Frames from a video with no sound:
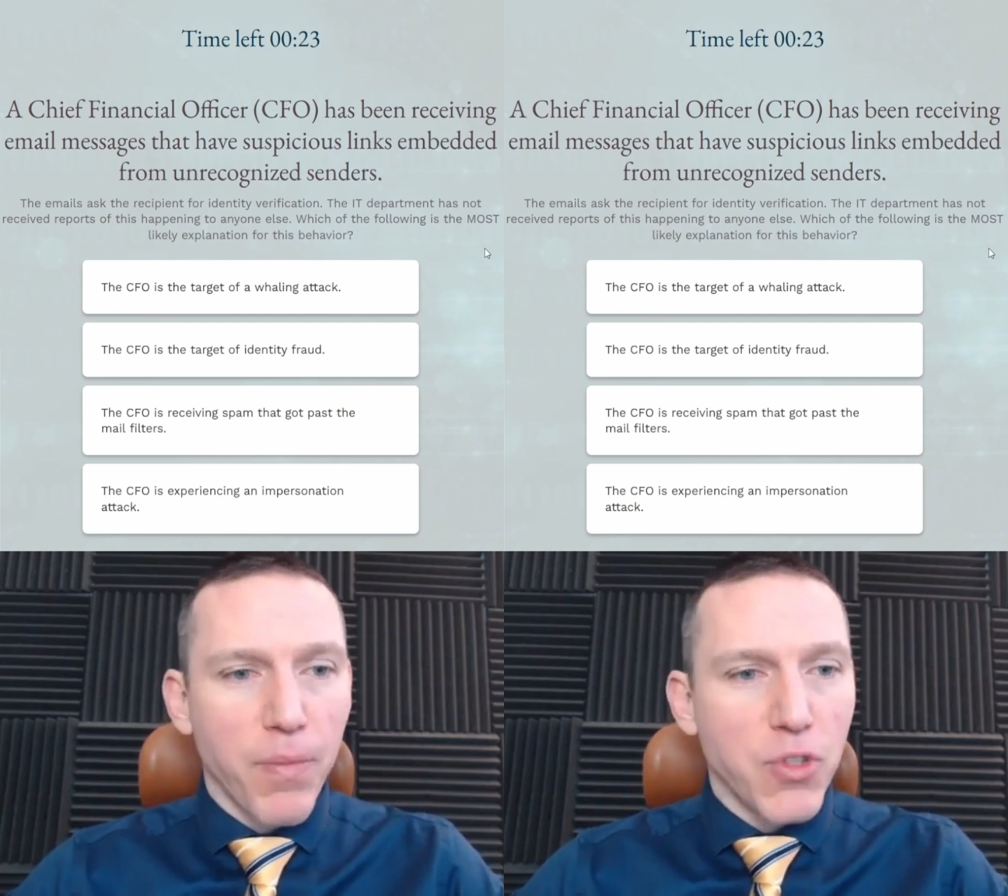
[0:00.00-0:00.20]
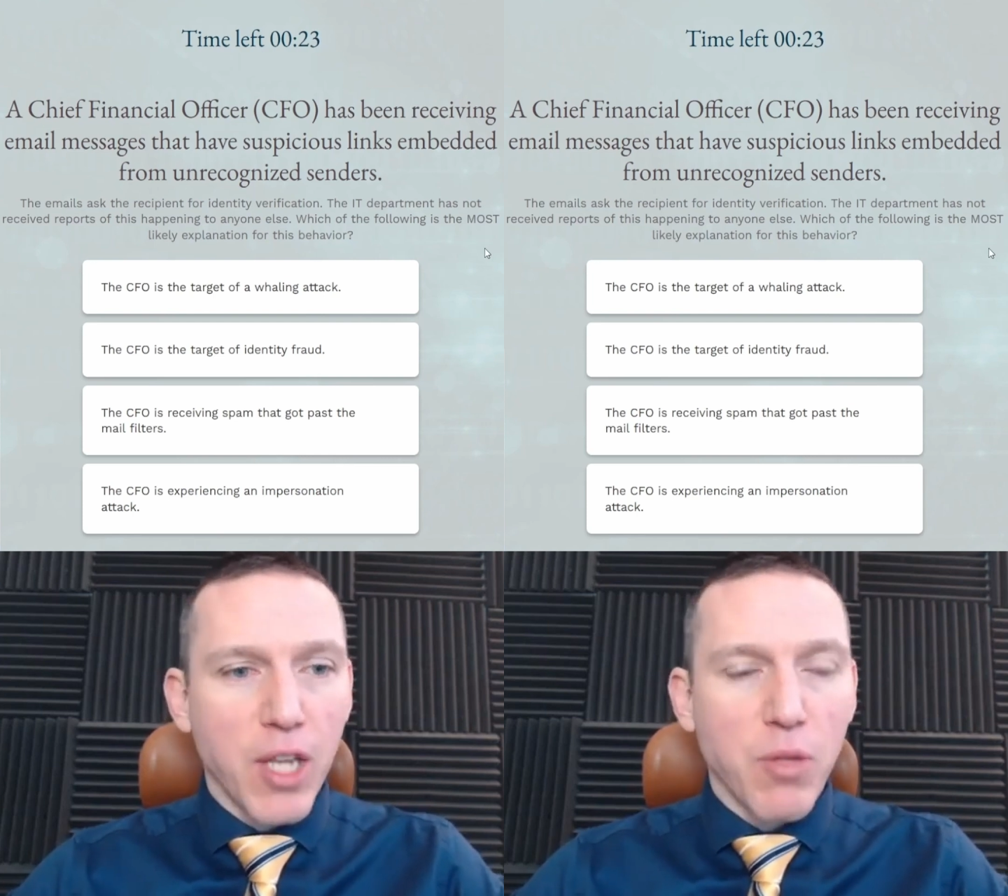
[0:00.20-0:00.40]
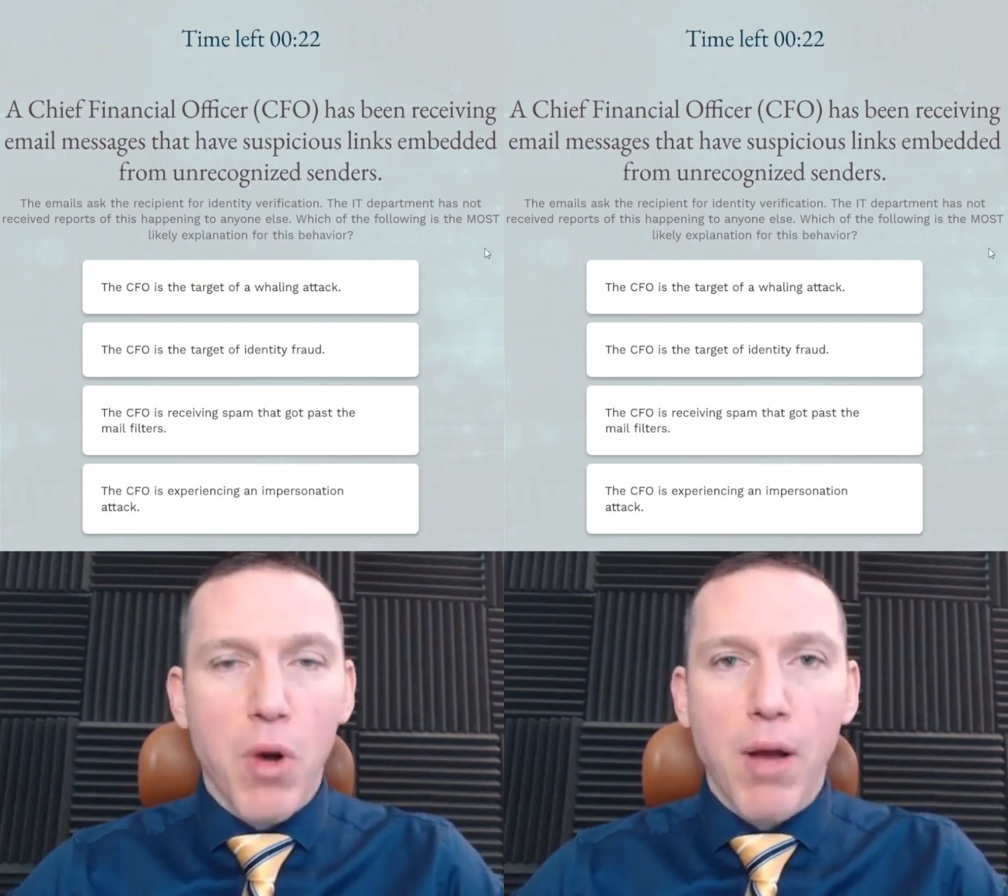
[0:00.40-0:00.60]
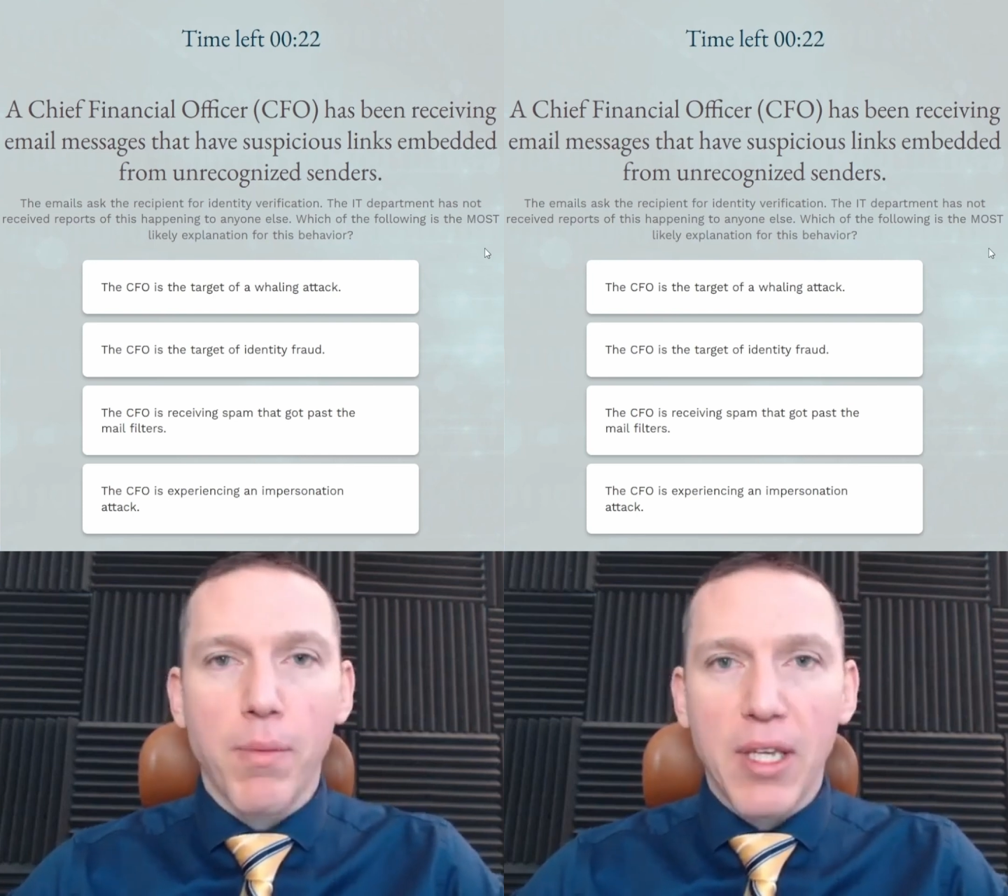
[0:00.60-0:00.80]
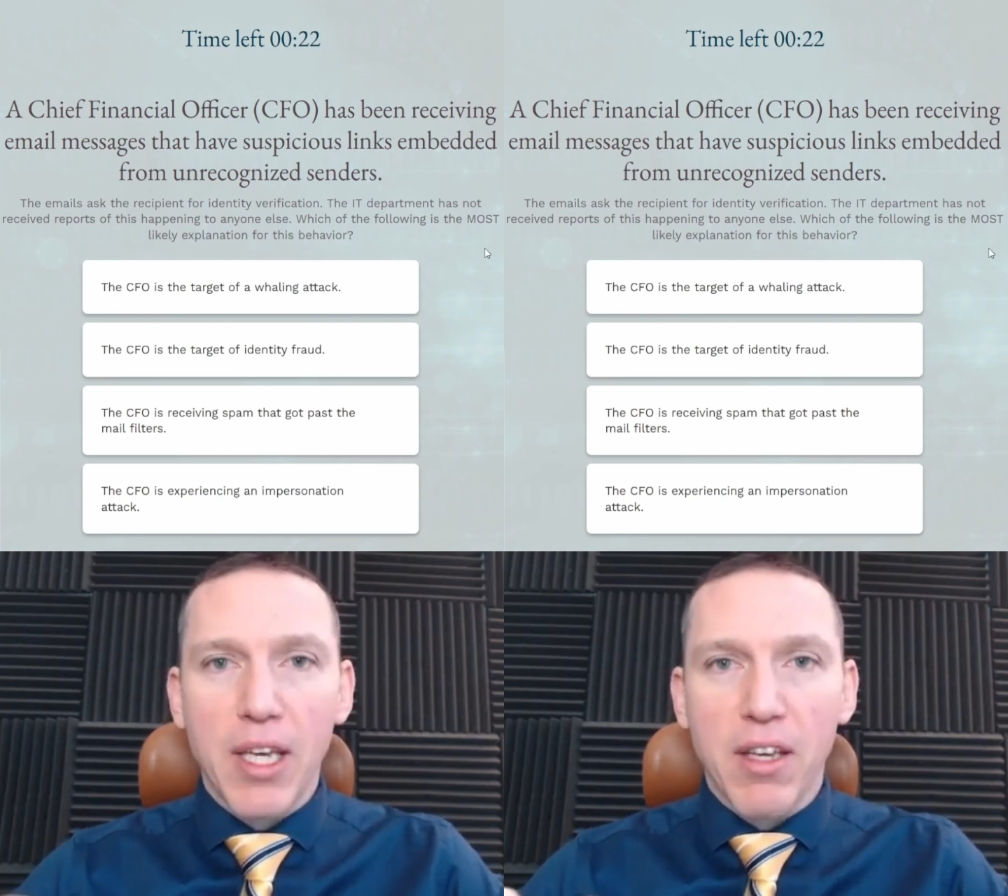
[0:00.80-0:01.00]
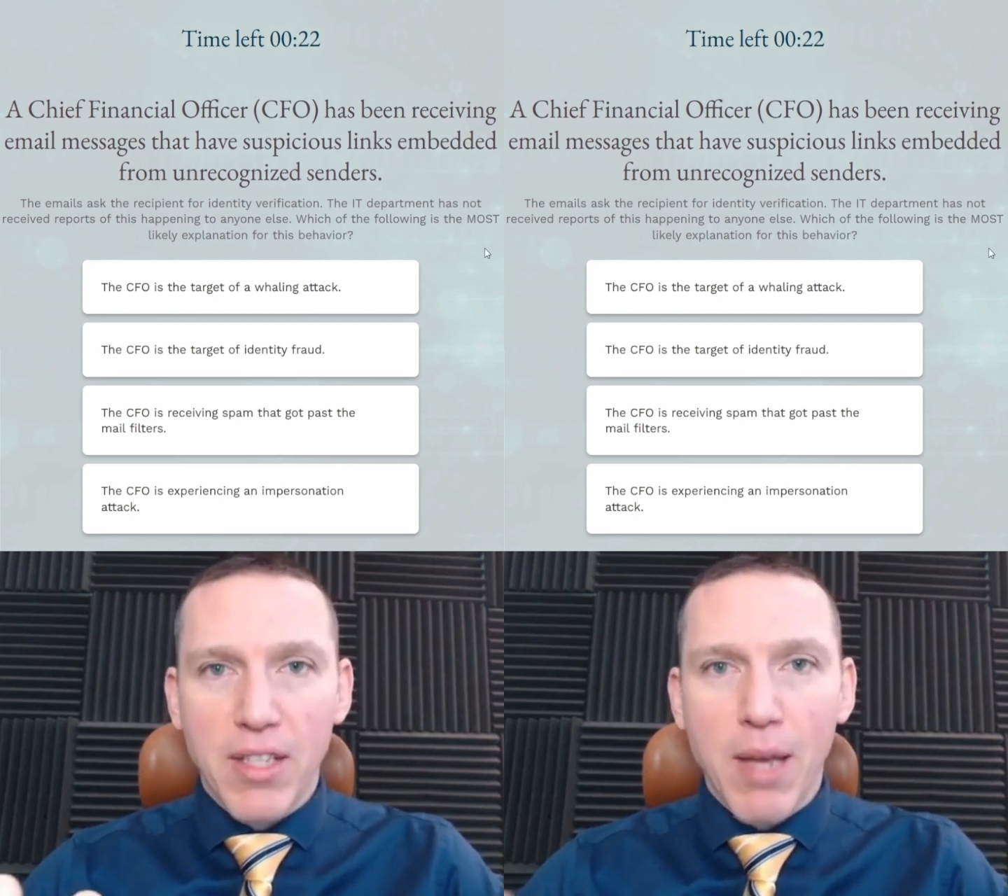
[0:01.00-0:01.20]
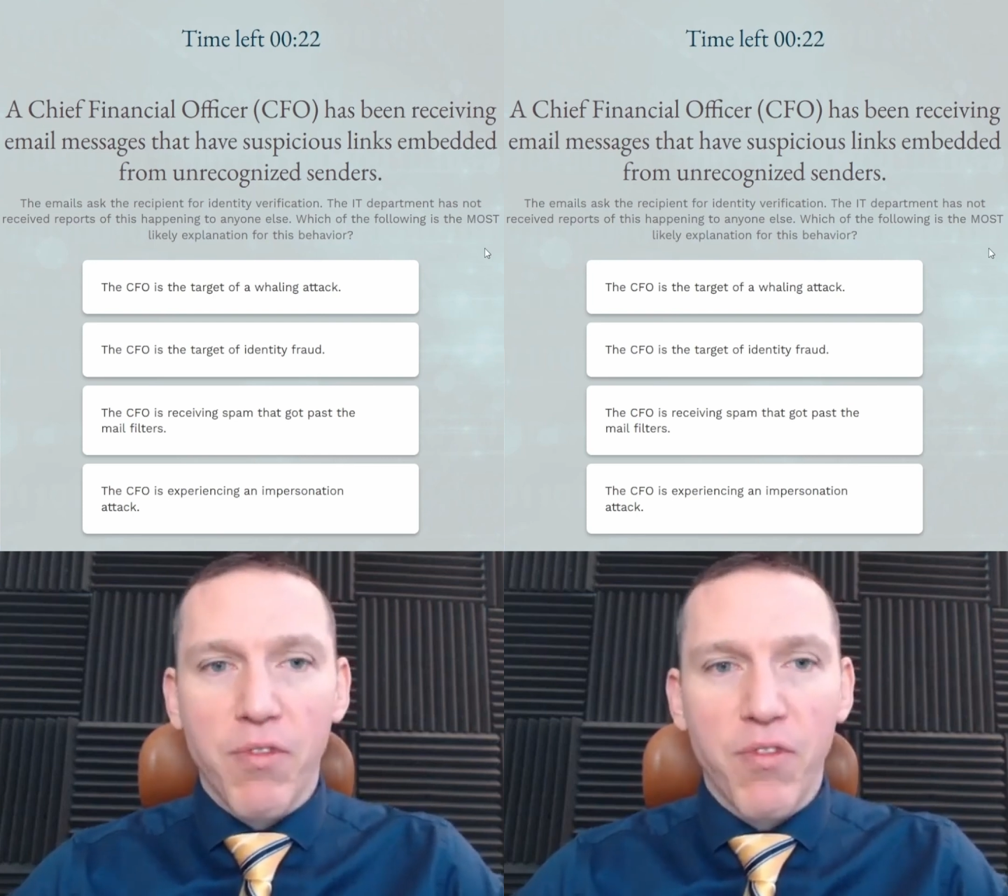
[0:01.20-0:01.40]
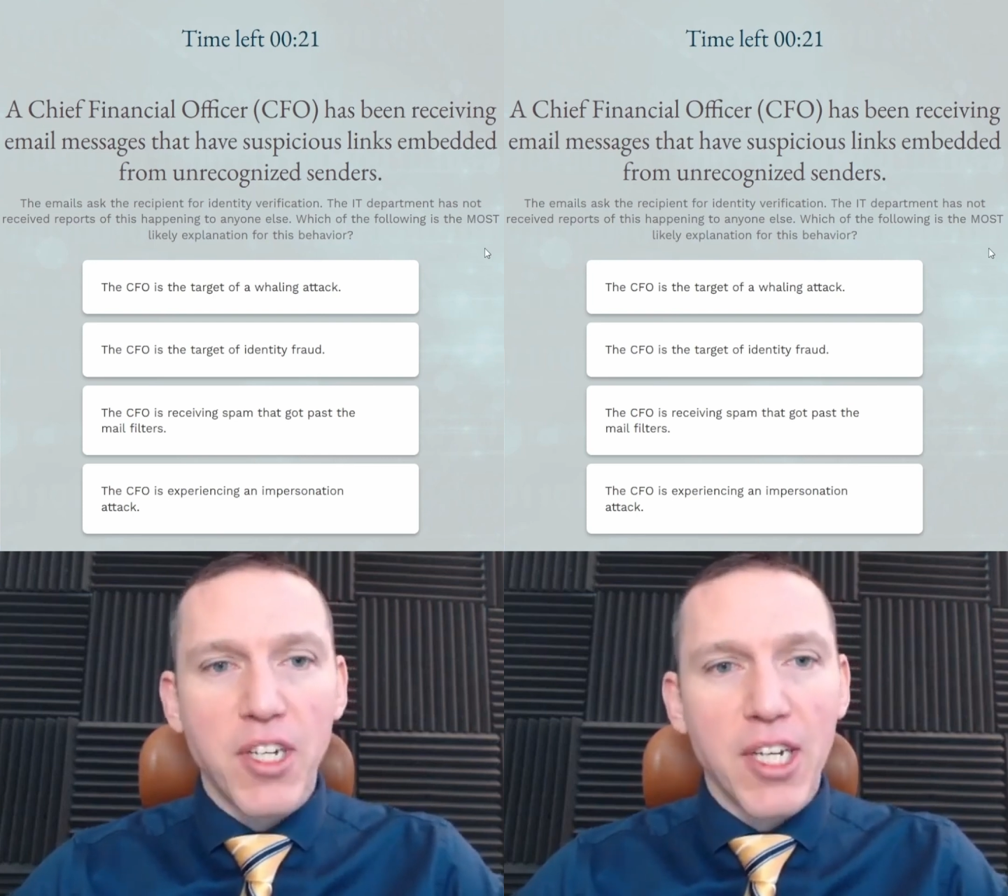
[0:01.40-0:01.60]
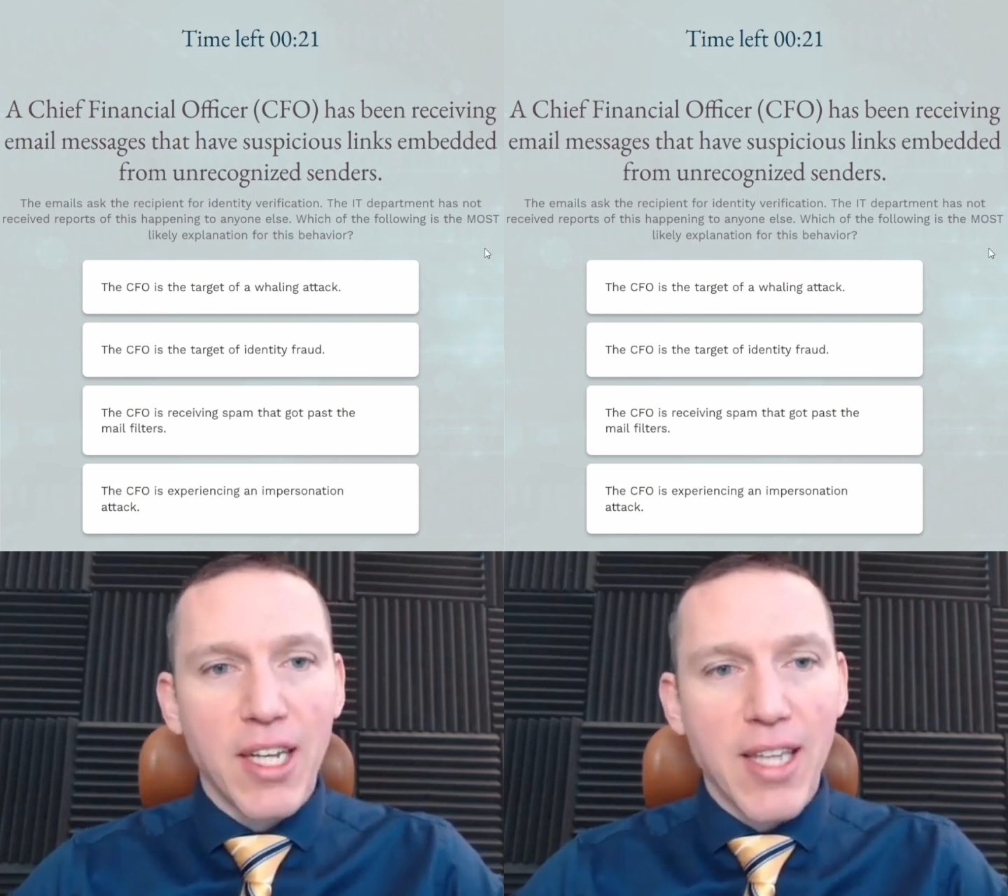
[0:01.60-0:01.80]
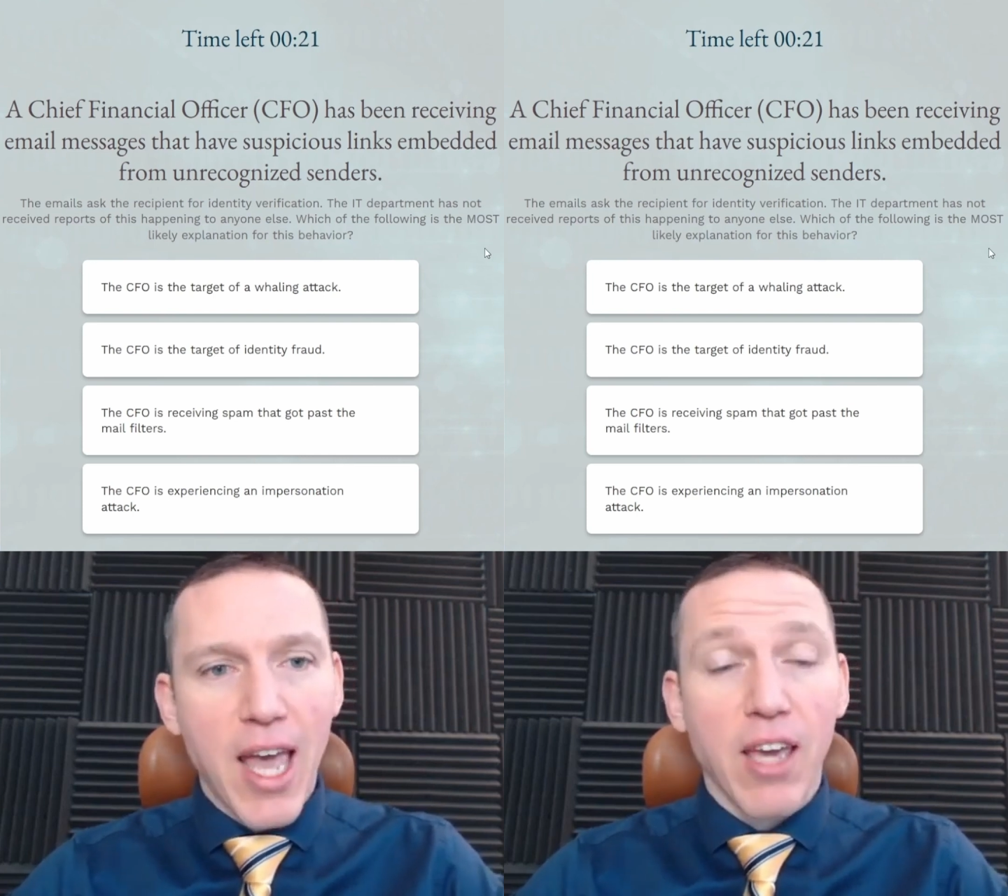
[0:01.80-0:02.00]
So, that's probably a type of phishing
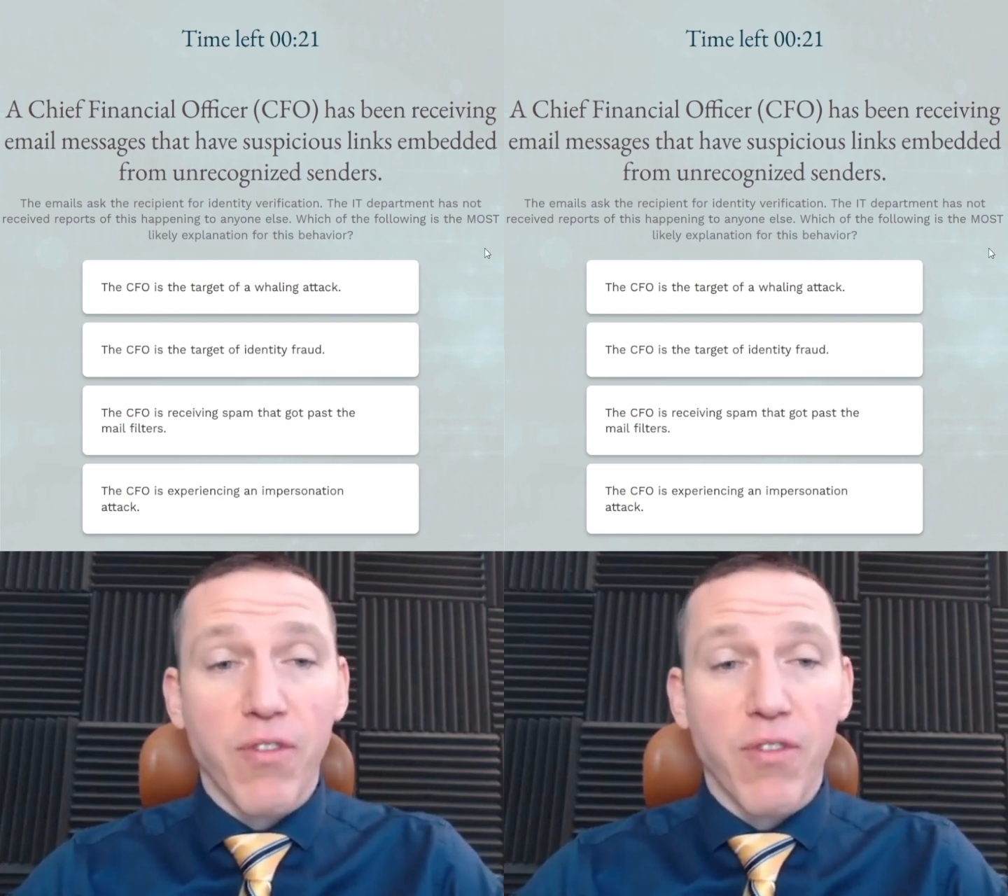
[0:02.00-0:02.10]
attack.